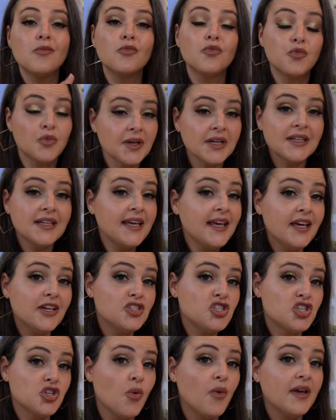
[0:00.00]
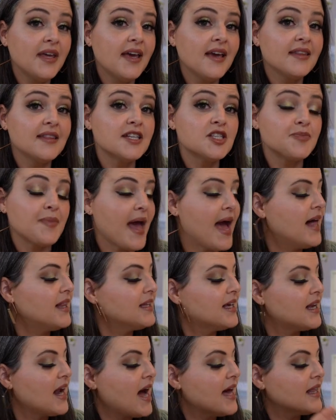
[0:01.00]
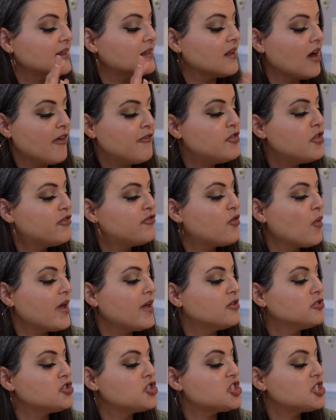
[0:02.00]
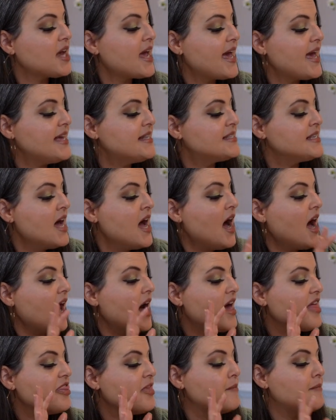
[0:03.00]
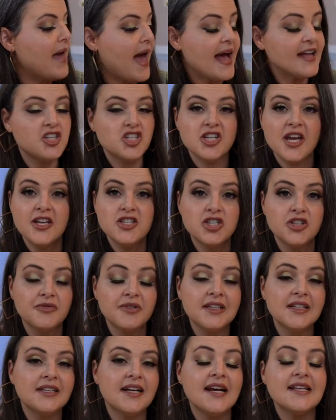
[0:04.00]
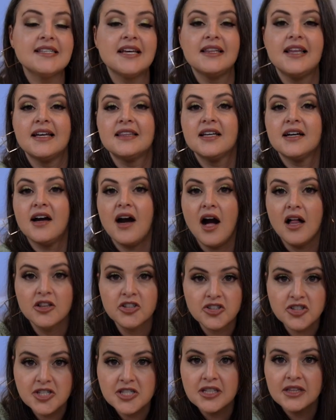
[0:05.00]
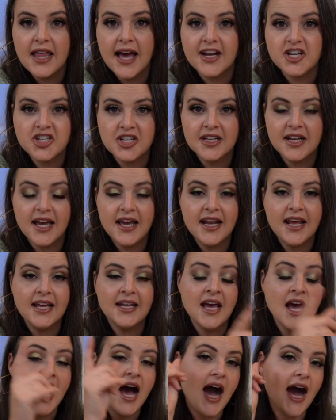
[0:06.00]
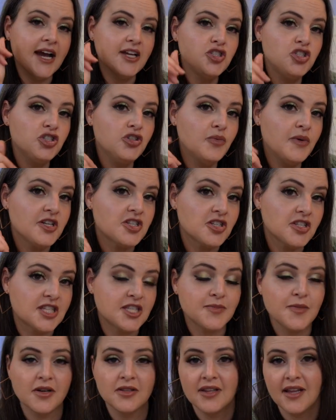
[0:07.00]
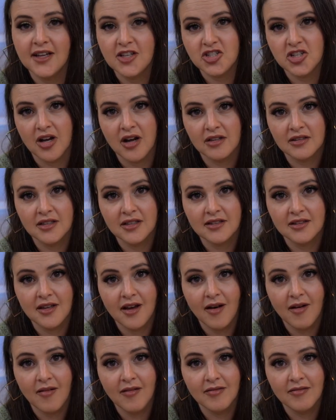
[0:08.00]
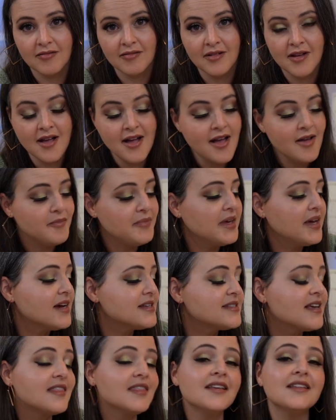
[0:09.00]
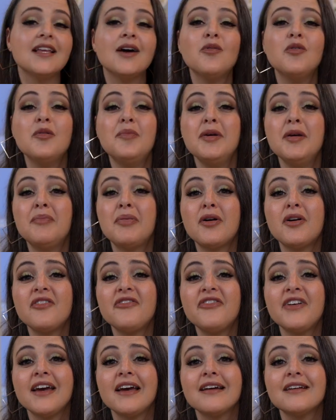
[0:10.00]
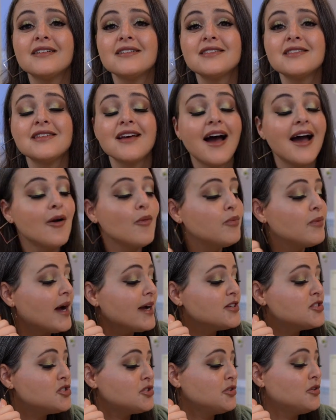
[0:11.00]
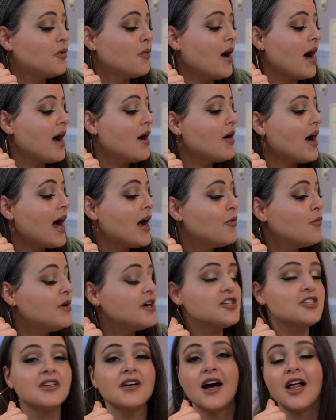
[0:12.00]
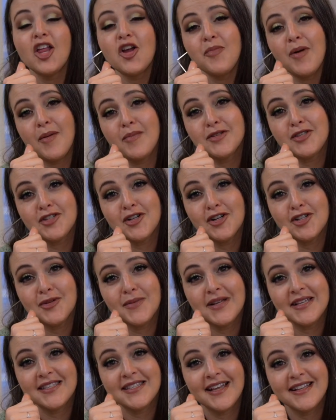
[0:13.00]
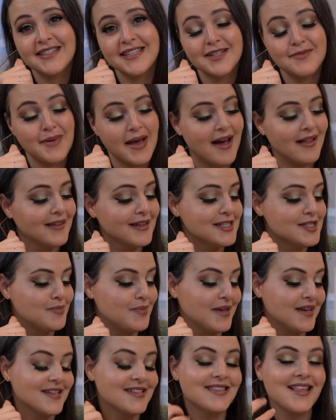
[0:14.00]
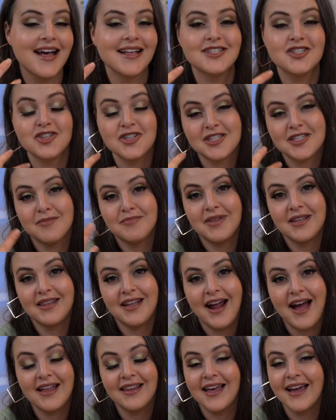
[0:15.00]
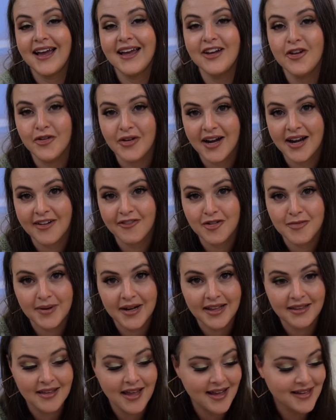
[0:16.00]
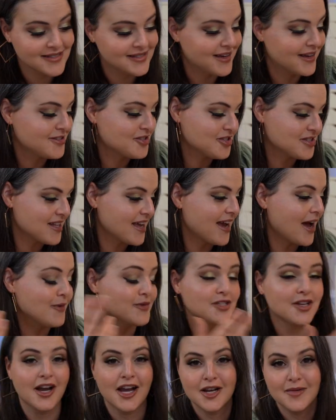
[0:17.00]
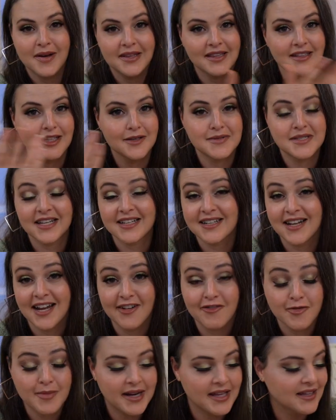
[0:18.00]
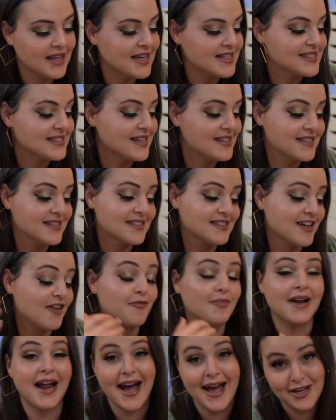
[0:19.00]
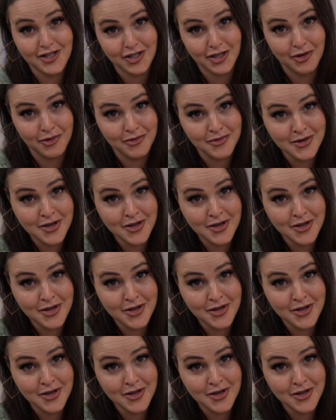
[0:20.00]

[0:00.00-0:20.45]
I'm really enjoying this palette. I love the foiled shades. The matte shades are really nice. I like the color selection in it. I do wish it smelled like chocolate though, because I think that would be perfect. I wish the ColourPop would start doing scented palettes, because that's just something that I like. I know not everybody likes it. Just like I was talking about the lipstick, not everybody likes scented stuff, but I do.